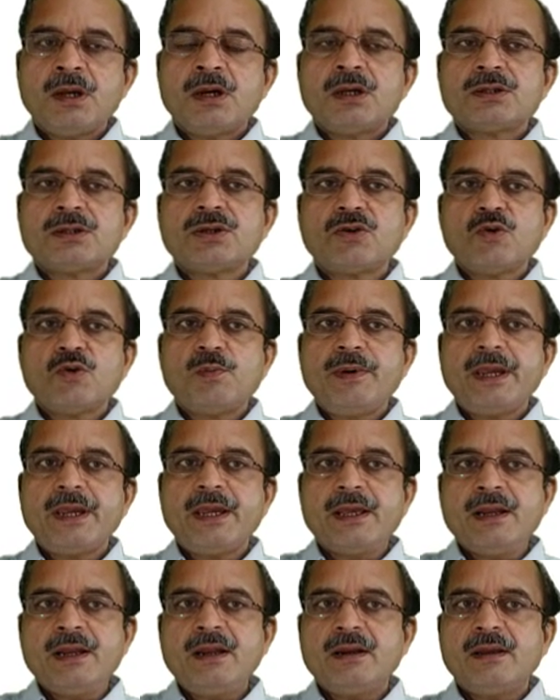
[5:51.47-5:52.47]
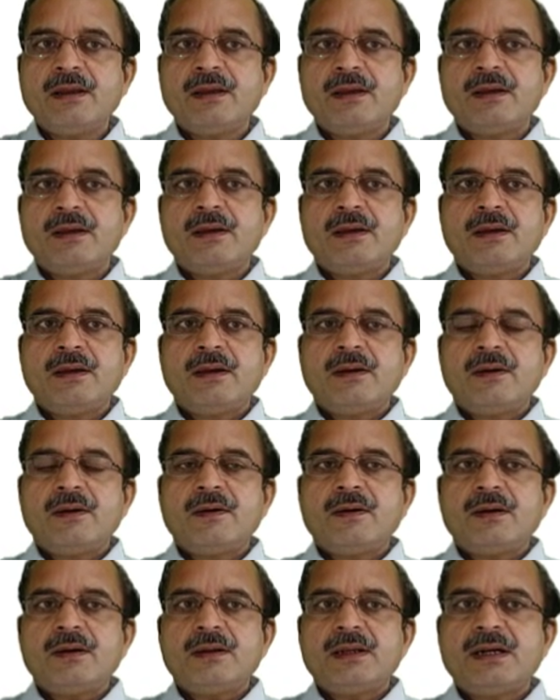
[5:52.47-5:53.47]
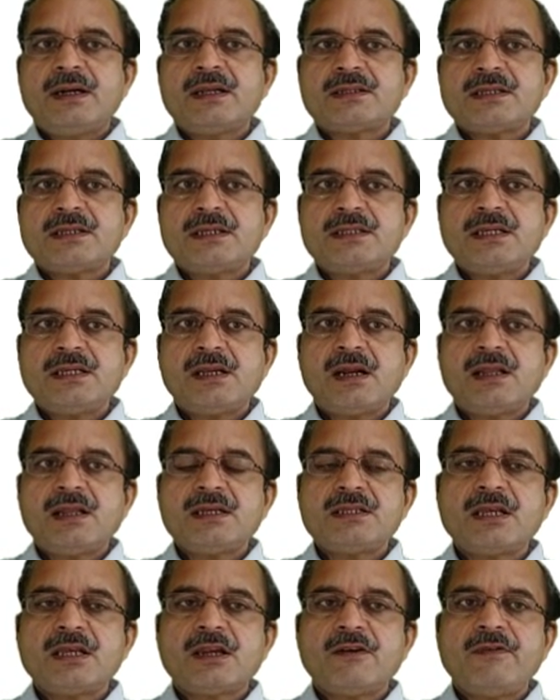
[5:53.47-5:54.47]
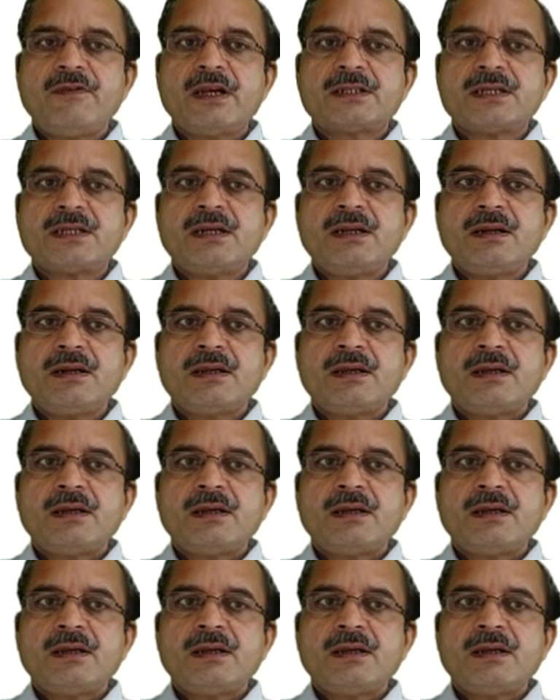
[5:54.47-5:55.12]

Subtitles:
So to begin, let us consider this equation.